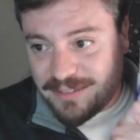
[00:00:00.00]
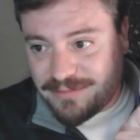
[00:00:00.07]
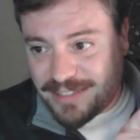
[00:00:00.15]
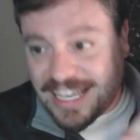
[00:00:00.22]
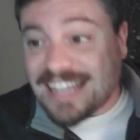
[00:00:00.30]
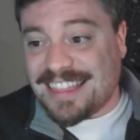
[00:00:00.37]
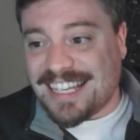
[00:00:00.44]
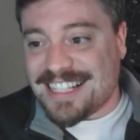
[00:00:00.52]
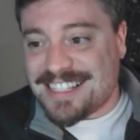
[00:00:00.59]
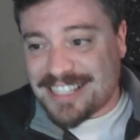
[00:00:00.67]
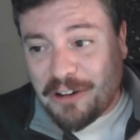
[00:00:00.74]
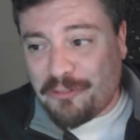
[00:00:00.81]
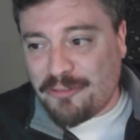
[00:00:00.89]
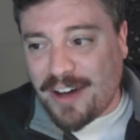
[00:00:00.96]
get this.
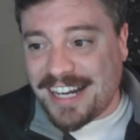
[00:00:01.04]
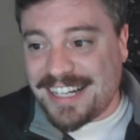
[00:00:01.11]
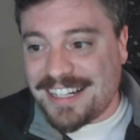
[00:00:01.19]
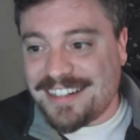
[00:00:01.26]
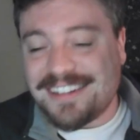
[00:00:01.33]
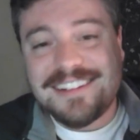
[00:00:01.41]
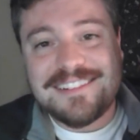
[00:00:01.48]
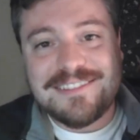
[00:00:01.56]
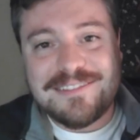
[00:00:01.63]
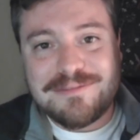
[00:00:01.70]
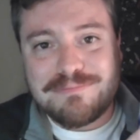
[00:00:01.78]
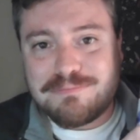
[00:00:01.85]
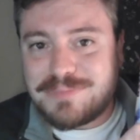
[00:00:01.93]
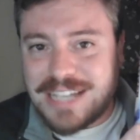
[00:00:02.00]
Go find it.
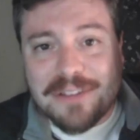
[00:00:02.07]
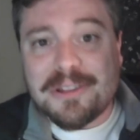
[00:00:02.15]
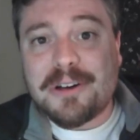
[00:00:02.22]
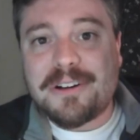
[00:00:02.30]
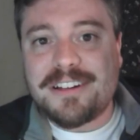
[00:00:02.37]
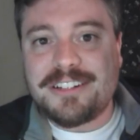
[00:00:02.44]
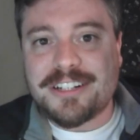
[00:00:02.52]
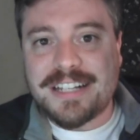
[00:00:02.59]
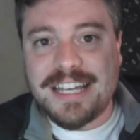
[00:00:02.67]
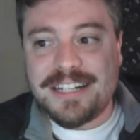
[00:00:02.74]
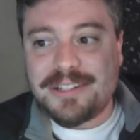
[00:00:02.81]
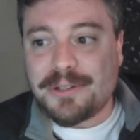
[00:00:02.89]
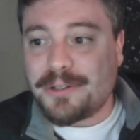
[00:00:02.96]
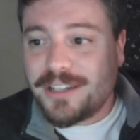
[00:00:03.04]
Download it on your
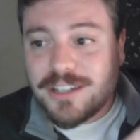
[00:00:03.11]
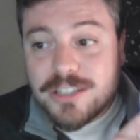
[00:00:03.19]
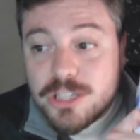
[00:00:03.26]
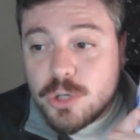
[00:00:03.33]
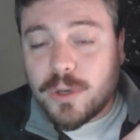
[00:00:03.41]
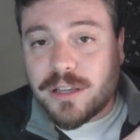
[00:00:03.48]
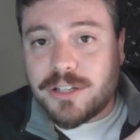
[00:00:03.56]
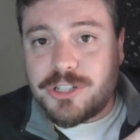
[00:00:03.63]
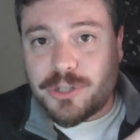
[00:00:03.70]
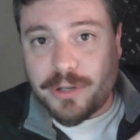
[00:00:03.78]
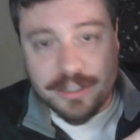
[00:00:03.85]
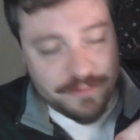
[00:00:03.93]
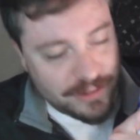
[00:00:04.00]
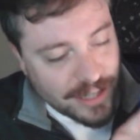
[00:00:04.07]
Kindle. You will
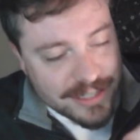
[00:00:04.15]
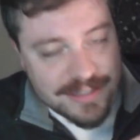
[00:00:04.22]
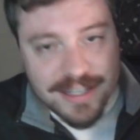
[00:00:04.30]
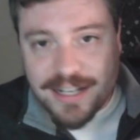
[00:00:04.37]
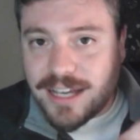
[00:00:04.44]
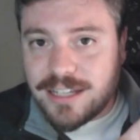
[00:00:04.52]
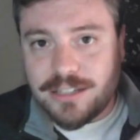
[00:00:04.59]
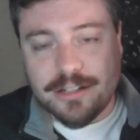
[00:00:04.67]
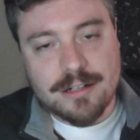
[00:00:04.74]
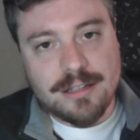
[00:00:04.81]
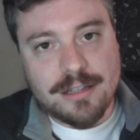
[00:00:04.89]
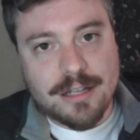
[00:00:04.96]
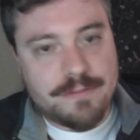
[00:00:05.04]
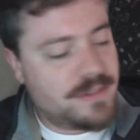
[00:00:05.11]
enjoy it. If you like D-Day, you're
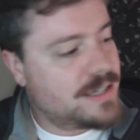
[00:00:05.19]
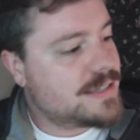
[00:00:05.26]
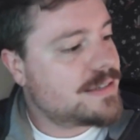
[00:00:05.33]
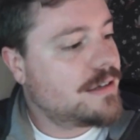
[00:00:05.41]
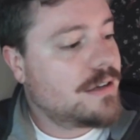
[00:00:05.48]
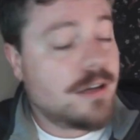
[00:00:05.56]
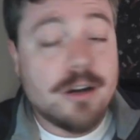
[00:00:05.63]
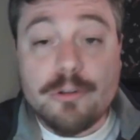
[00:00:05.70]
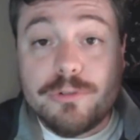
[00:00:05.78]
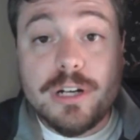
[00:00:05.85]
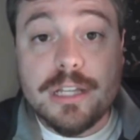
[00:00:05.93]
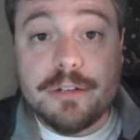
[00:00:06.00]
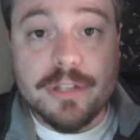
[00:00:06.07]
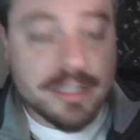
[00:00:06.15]
going to love this.
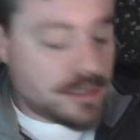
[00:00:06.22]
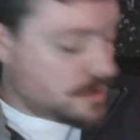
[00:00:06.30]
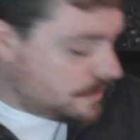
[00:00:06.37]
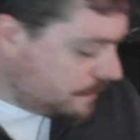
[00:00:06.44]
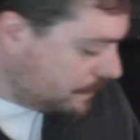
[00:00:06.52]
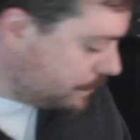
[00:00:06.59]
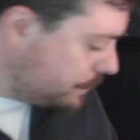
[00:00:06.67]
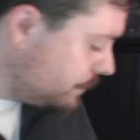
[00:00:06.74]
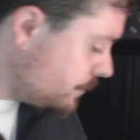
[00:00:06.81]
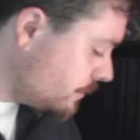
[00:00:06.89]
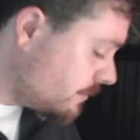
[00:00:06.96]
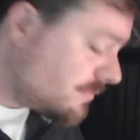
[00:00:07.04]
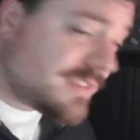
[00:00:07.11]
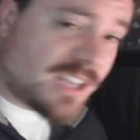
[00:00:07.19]
Really, really good.
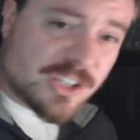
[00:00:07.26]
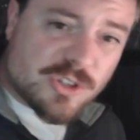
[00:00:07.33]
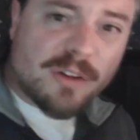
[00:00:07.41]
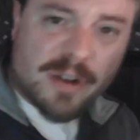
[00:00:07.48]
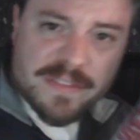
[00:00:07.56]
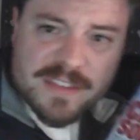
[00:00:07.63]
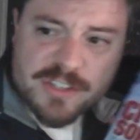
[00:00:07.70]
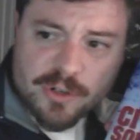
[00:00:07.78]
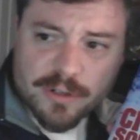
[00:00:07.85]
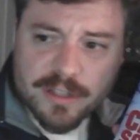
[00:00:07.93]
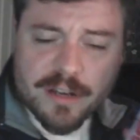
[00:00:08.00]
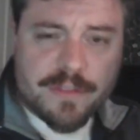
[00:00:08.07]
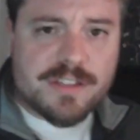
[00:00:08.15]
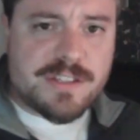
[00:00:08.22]
So I read this
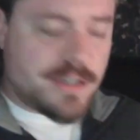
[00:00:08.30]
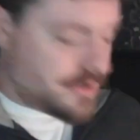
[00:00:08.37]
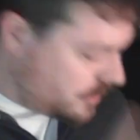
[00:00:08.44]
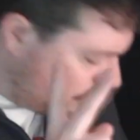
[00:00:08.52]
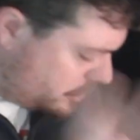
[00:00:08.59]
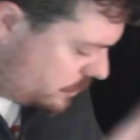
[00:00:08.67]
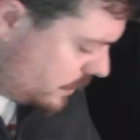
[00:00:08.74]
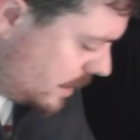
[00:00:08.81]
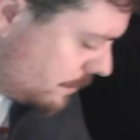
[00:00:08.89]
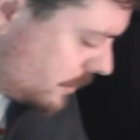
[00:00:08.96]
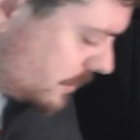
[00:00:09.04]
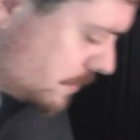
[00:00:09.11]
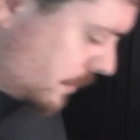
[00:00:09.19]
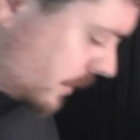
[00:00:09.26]
earlier this year, so 2
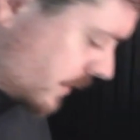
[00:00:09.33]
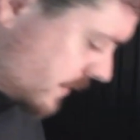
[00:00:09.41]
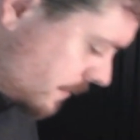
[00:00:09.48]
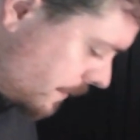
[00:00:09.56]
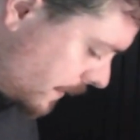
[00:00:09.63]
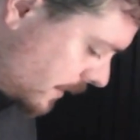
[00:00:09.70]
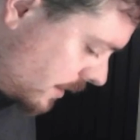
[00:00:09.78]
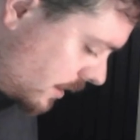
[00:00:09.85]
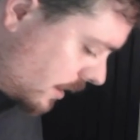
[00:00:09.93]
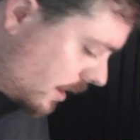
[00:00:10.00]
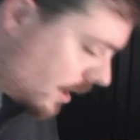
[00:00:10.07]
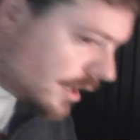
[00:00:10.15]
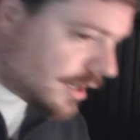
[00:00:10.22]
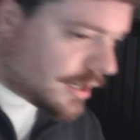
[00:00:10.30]
Ambrose books.
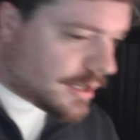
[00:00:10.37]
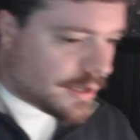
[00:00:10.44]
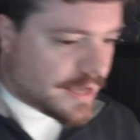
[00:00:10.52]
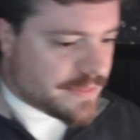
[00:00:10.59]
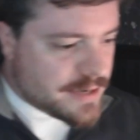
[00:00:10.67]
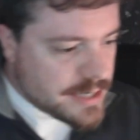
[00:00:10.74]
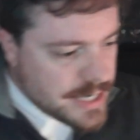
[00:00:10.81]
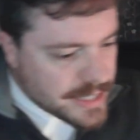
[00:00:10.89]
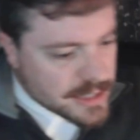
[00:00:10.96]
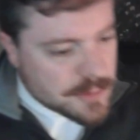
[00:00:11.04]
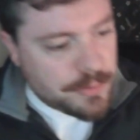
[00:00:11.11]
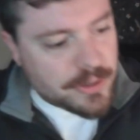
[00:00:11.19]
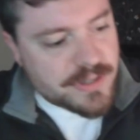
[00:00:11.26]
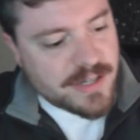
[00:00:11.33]
And the
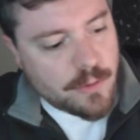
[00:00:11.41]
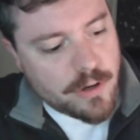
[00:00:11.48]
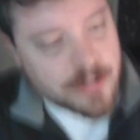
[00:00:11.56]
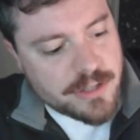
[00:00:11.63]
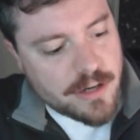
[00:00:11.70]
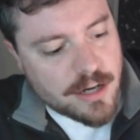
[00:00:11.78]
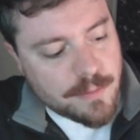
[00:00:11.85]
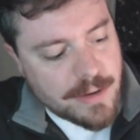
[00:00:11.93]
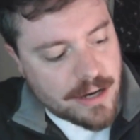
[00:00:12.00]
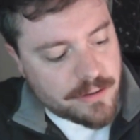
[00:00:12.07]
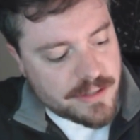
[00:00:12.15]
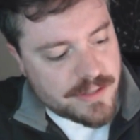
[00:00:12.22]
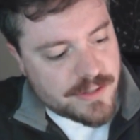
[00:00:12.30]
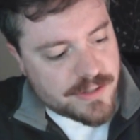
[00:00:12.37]
next books I want to talk
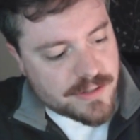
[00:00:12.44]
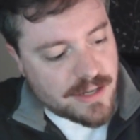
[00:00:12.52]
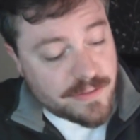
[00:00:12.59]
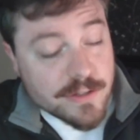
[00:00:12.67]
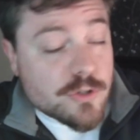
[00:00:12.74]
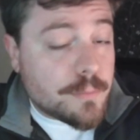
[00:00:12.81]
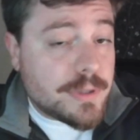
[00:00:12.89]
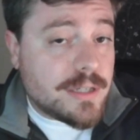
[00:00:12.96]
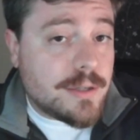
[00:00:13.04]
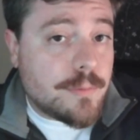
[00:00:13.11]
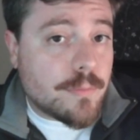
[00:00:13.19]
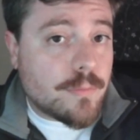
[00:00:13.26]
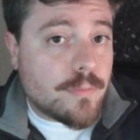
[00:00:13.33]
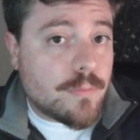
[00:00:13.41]
about it's going to
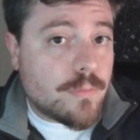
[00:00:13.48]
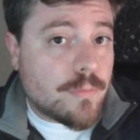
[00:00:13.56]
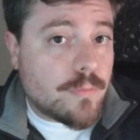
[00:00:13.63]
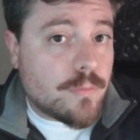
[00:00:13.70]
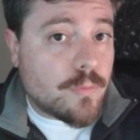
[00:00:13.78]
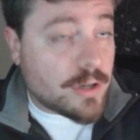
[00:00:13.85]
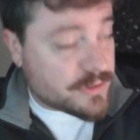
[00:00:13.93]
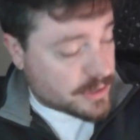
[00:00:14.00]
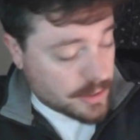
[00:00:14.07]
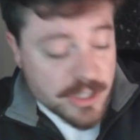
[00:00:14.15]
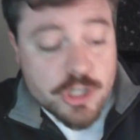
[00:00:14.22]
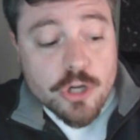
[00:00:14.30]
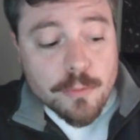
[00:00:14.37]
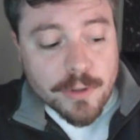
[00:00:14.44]

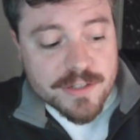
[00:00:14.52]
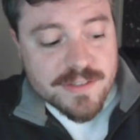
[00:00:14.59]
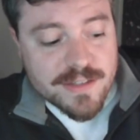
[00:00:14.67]
be 2 books